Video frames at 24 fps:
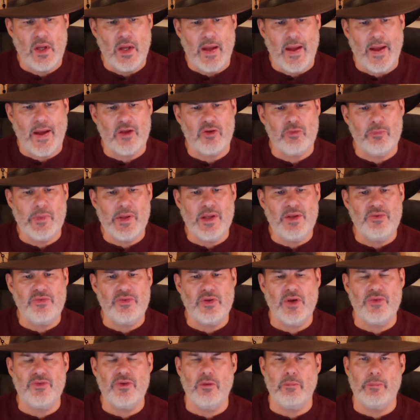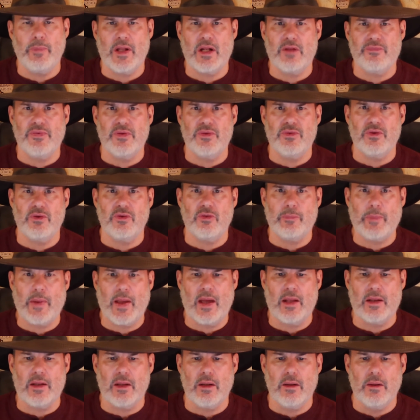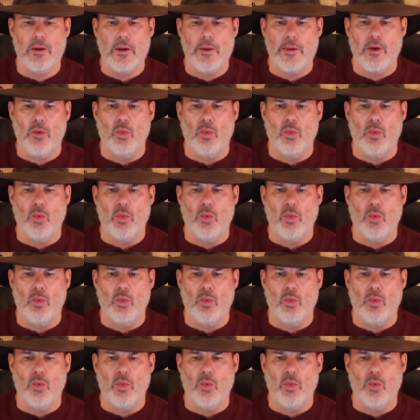As means-tested benefits expanded,